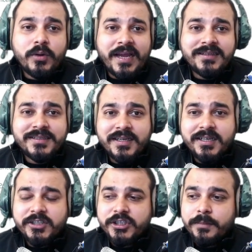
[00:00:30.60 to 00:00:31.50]
you can
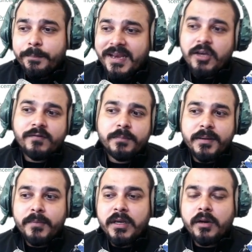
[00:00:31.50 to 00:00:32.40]
search many of the
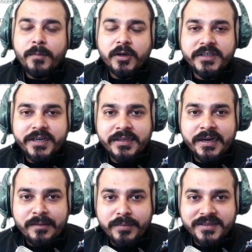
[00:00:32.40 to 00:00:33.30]
public repository
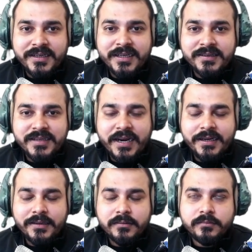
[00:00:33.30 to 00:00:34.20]
that are present
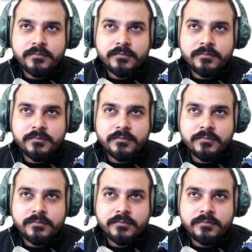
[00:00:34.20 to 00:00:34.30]
inside